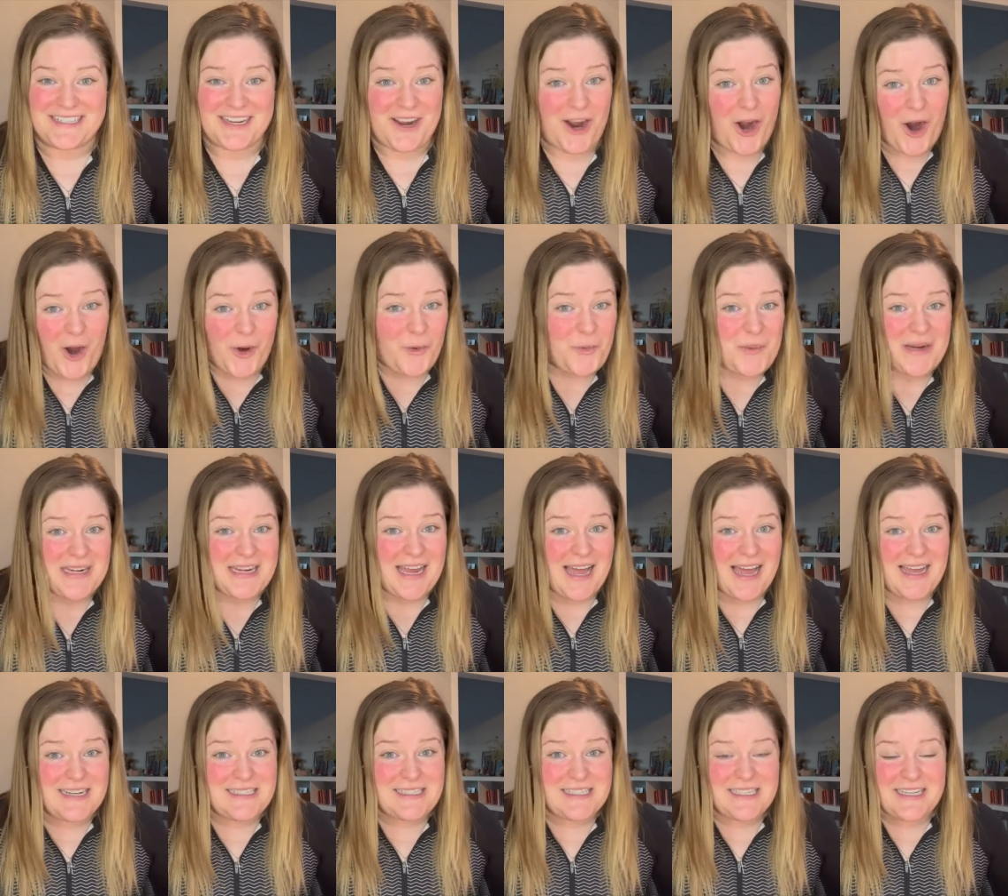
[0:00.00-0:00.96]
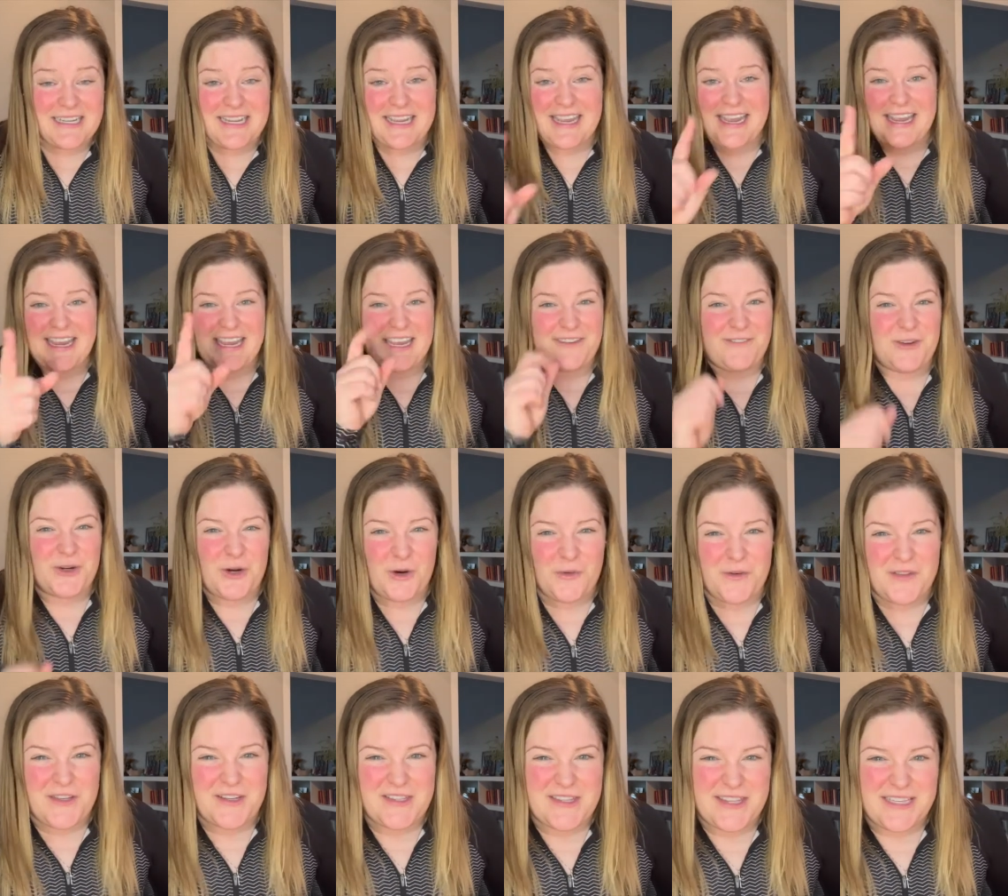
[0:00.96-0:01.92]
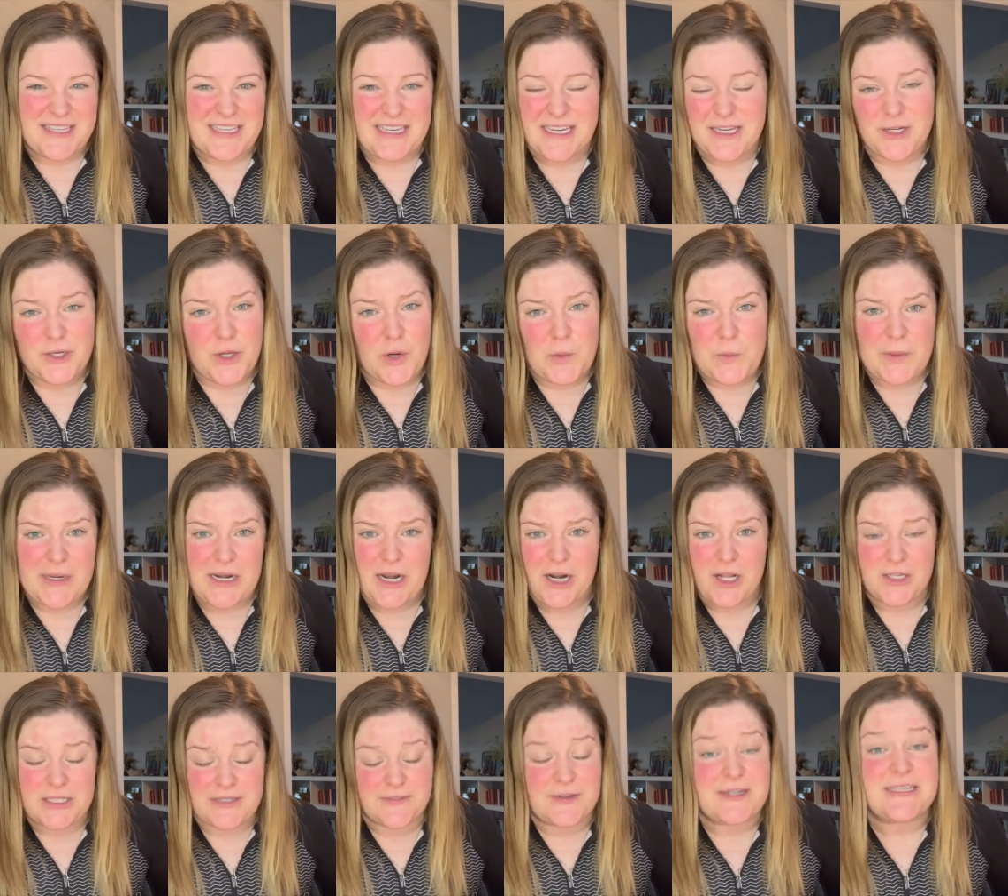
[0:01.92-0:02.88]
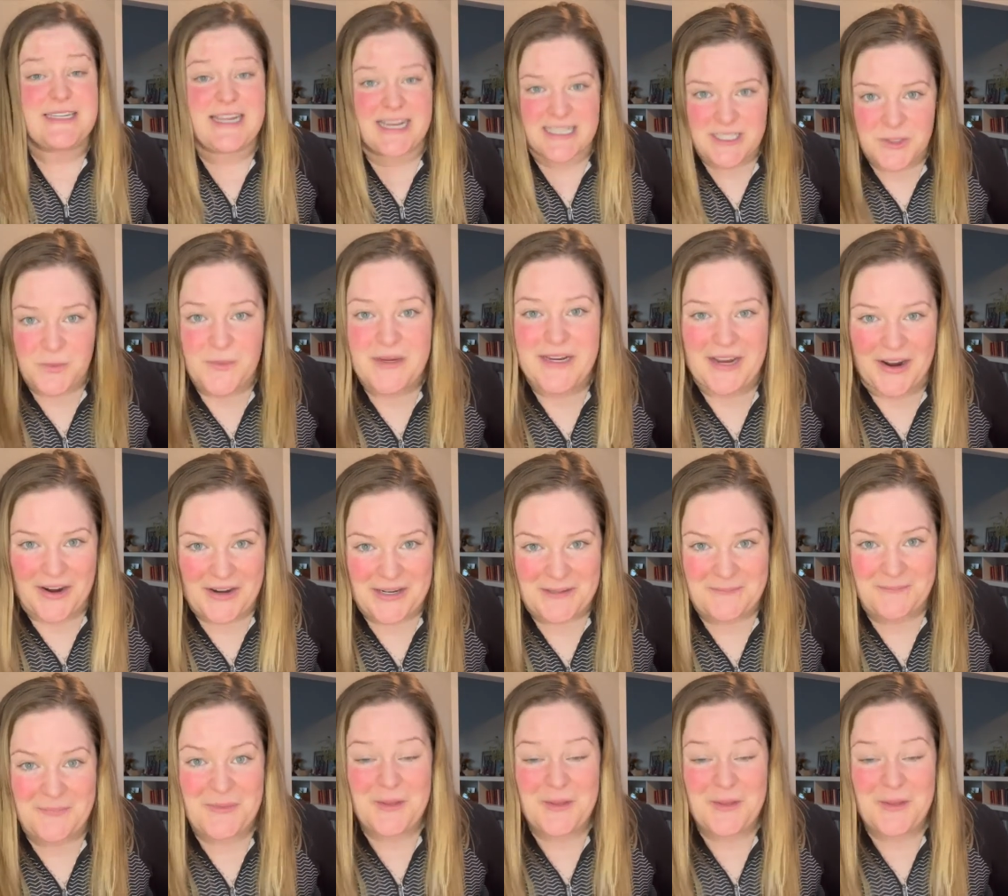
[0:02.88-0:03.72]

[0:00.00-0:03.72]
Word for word: Are we not? If you're over there thinking, no, we're not all different. Yes, we are.